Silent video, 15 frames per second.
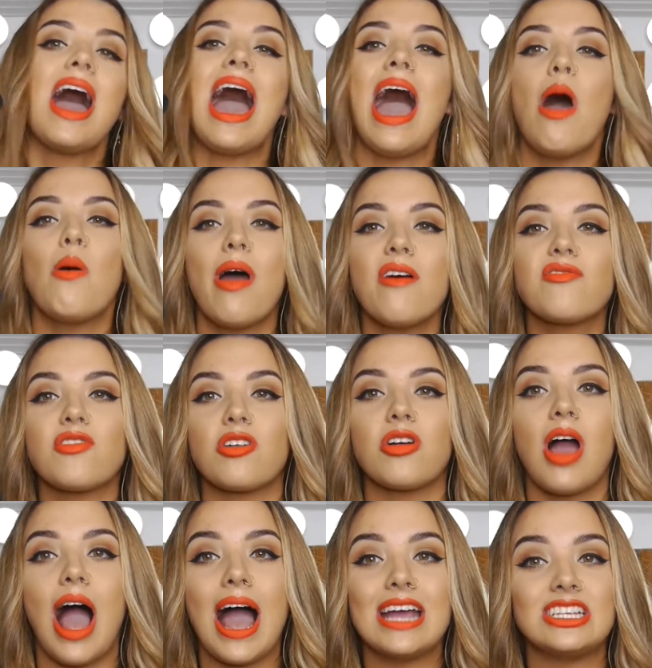
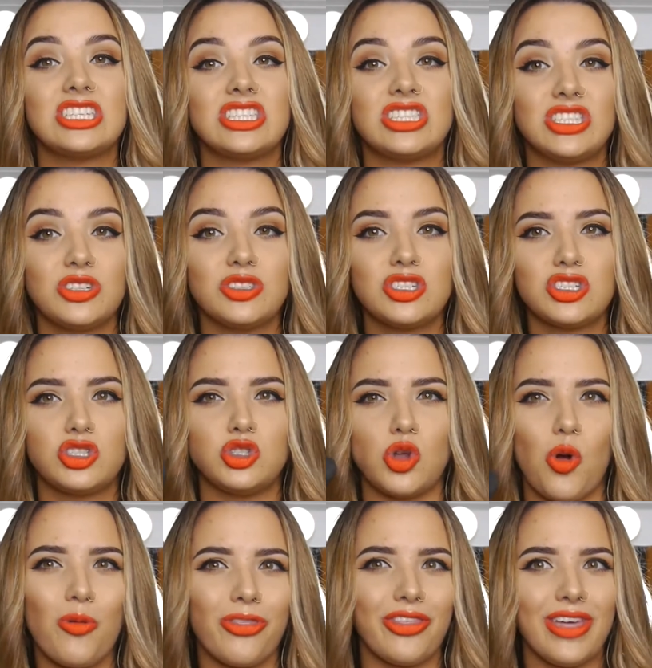However, I still just
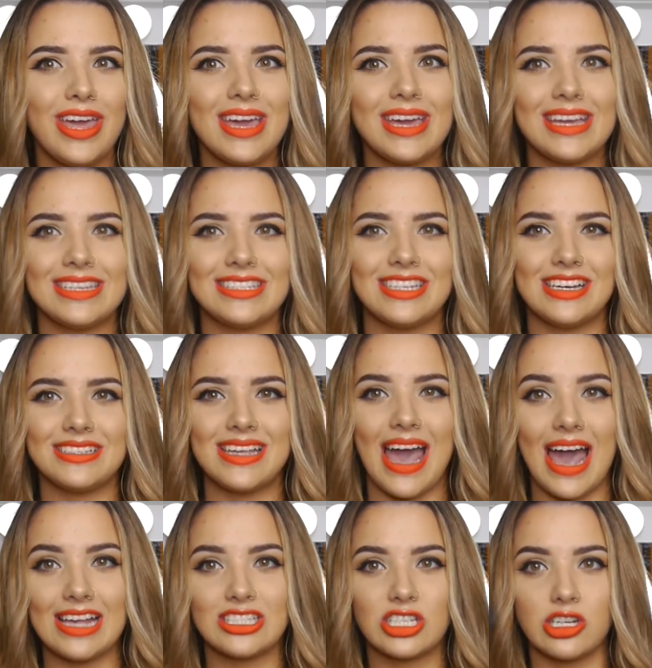don't think it does
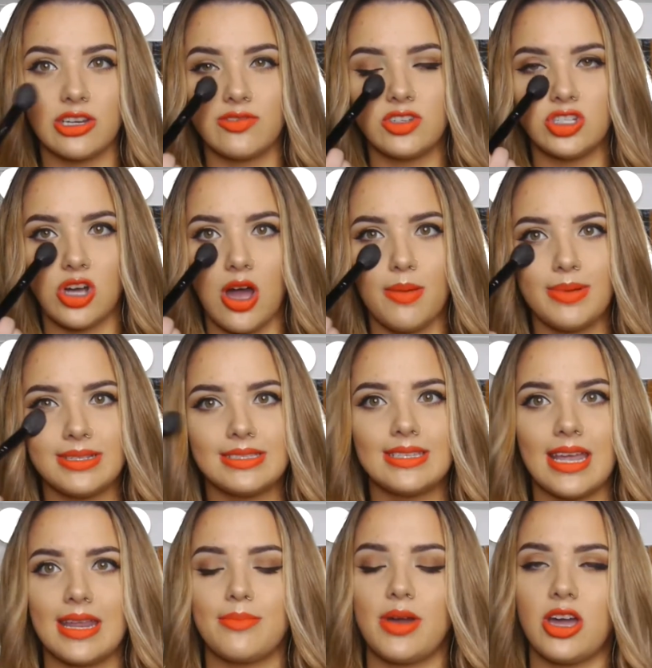as good of a job as
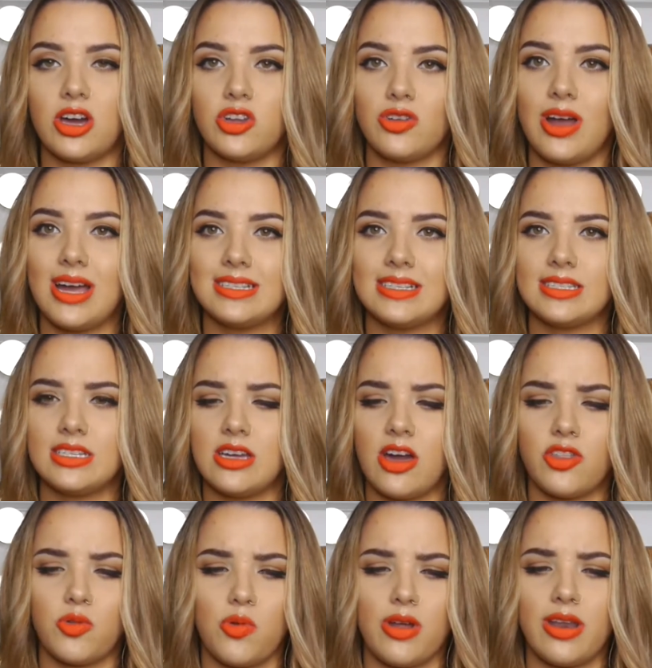setting my under eyes as the
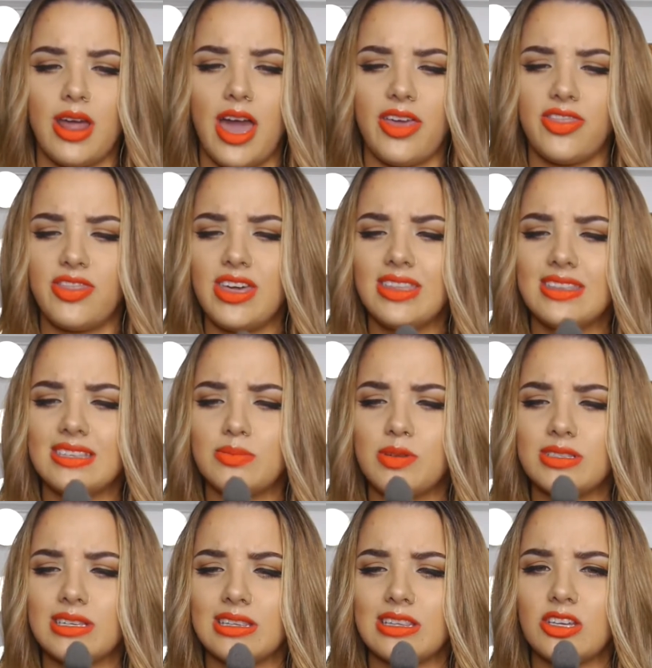other one. I think this
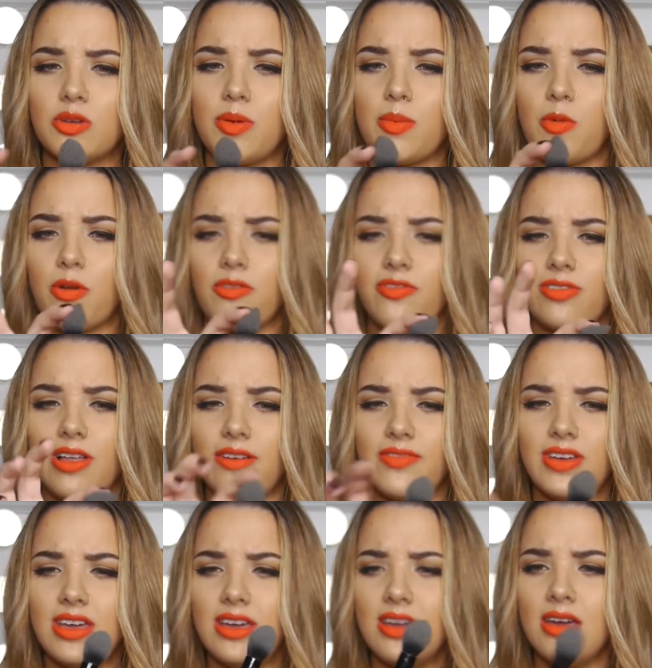one's a little bit more
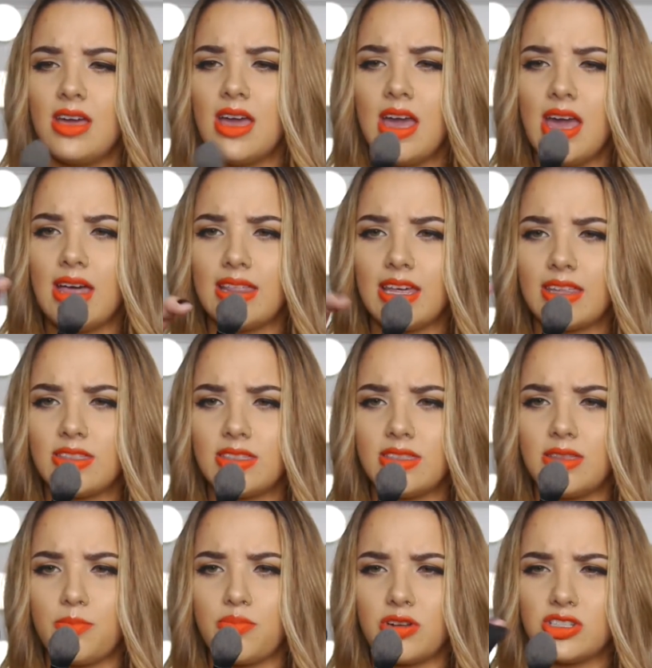fluffy,
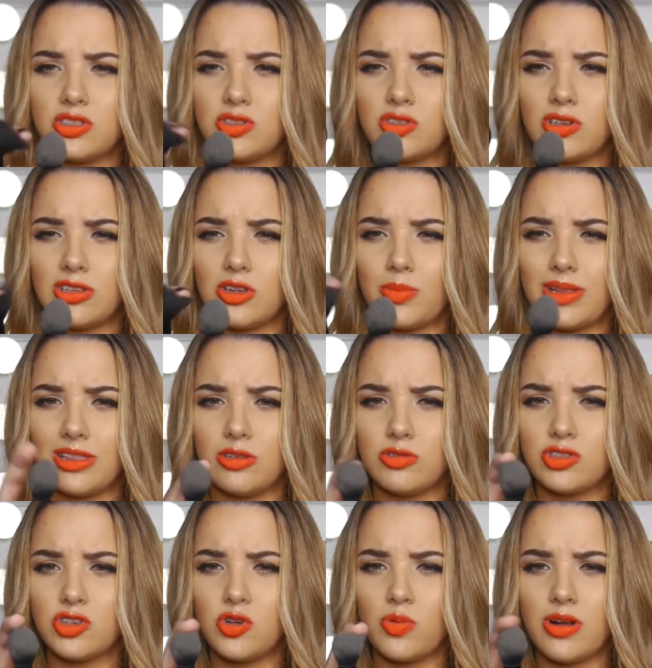like the bristles are a little bit
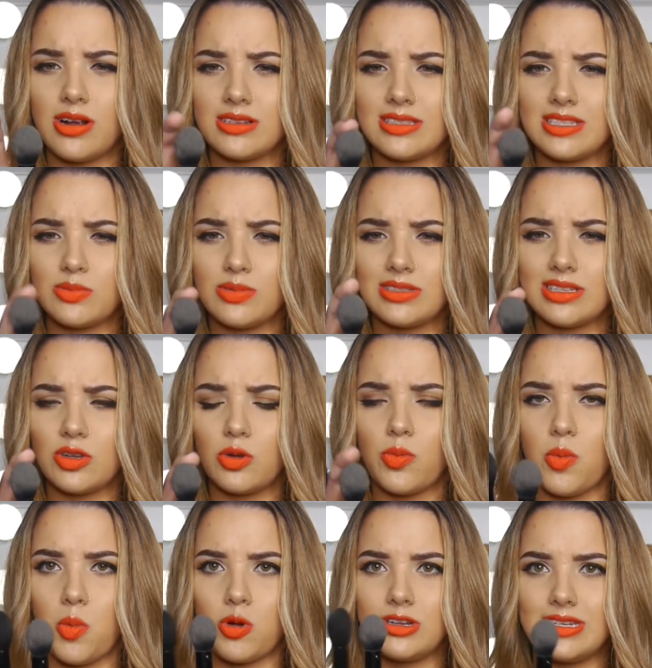looser, whereas this one's a little
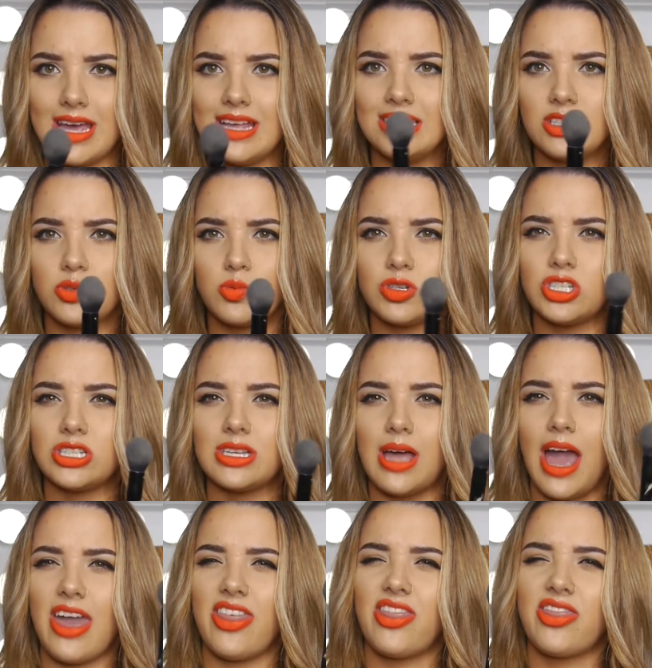bit more dense, which is
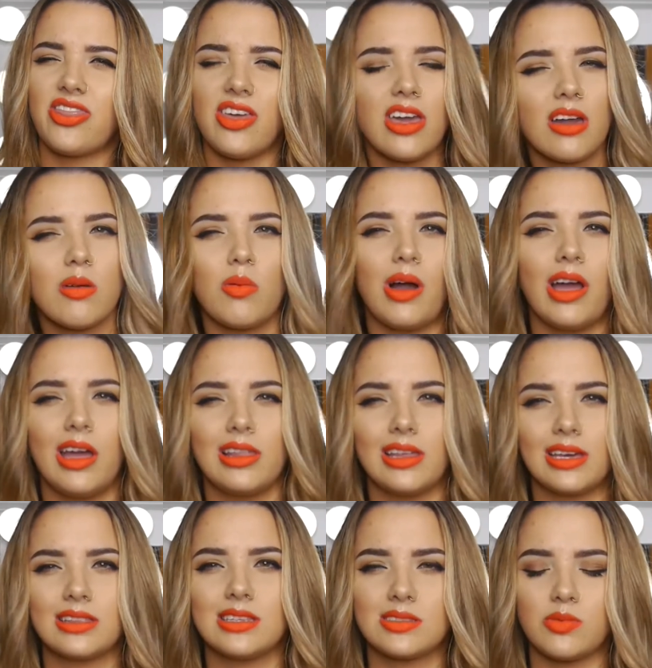I think why I
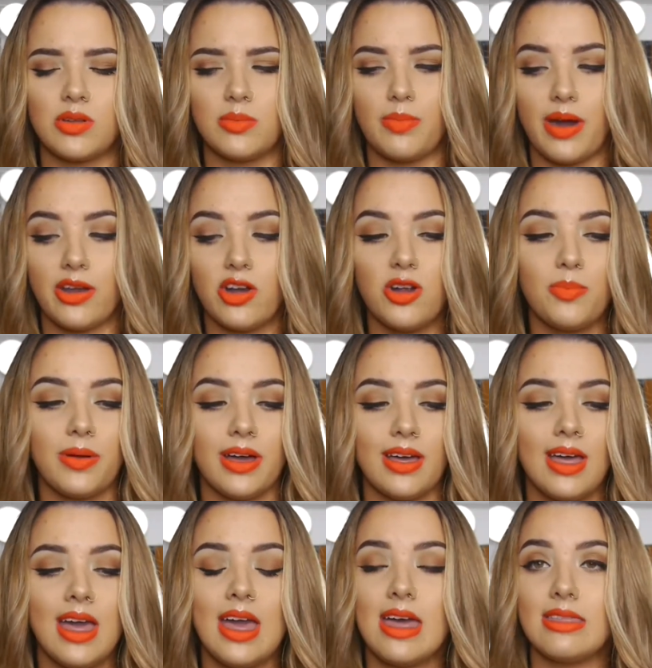like this one better,
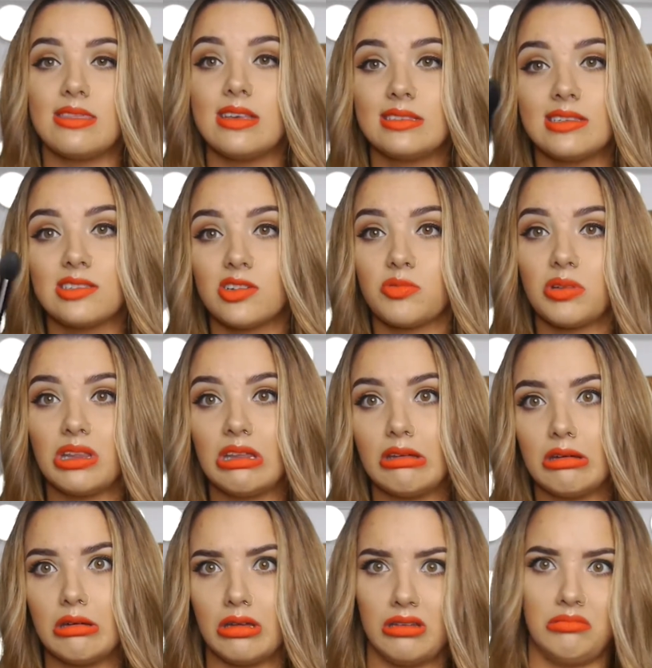but this is a really
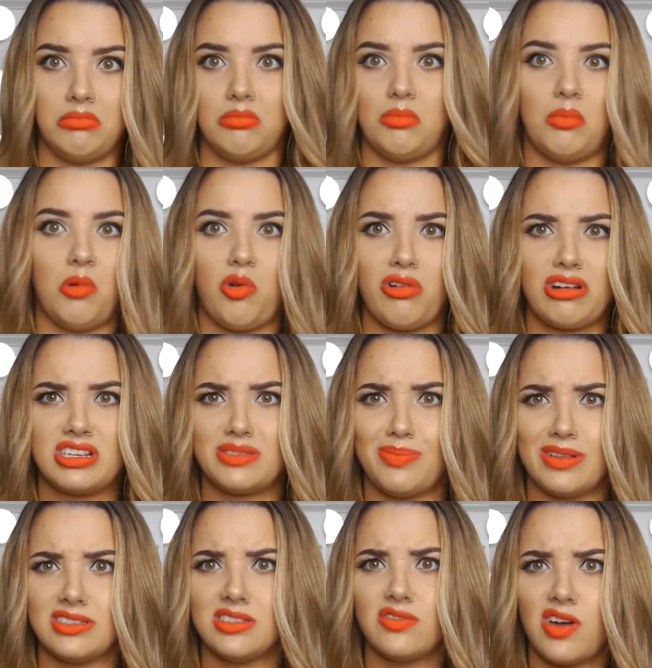good, more
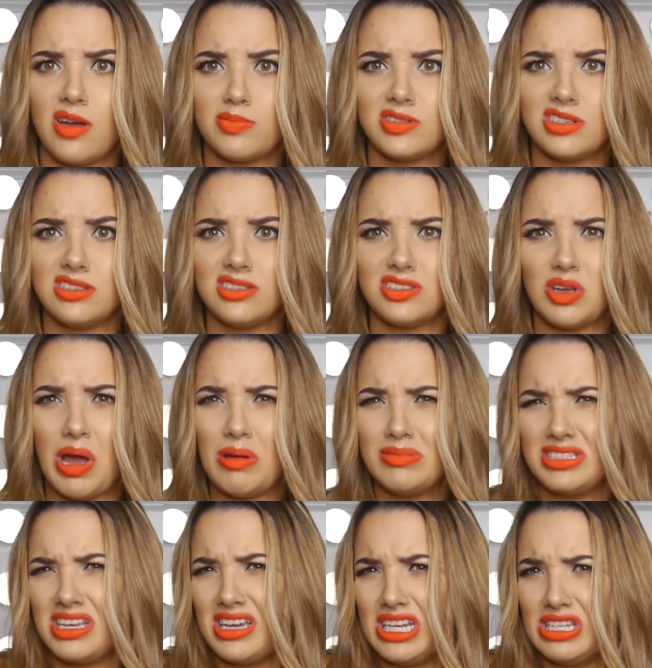expensive option. So I
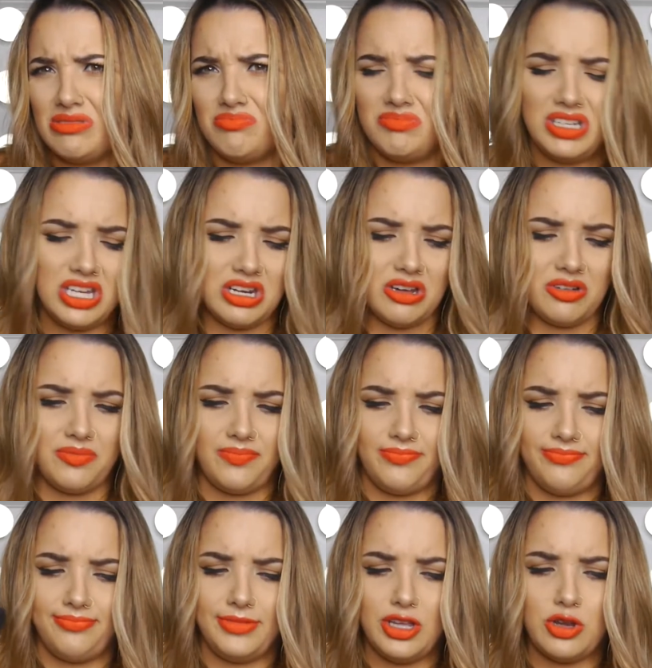would say, you know,
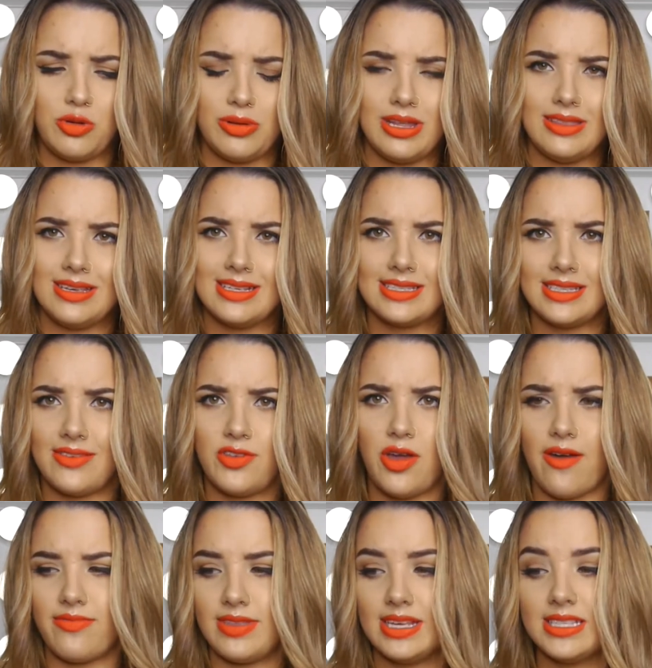you don't need this if you
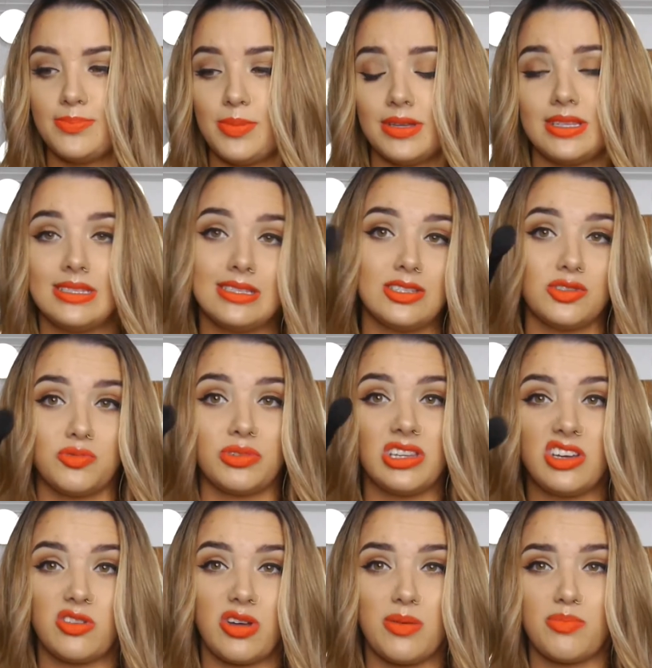have this, but this is a
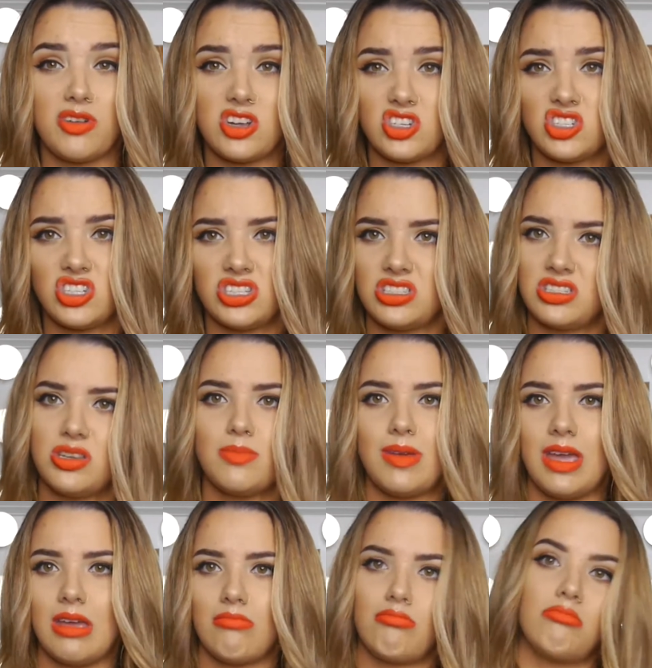really great brush, just to
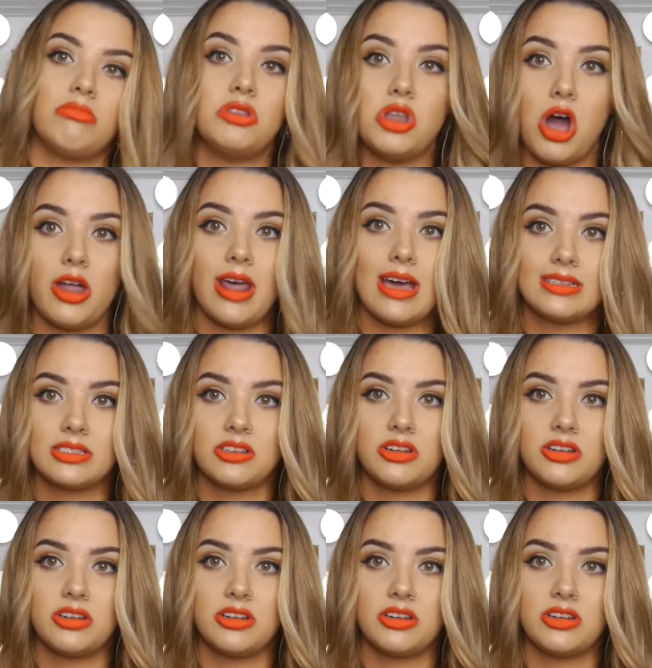me, not as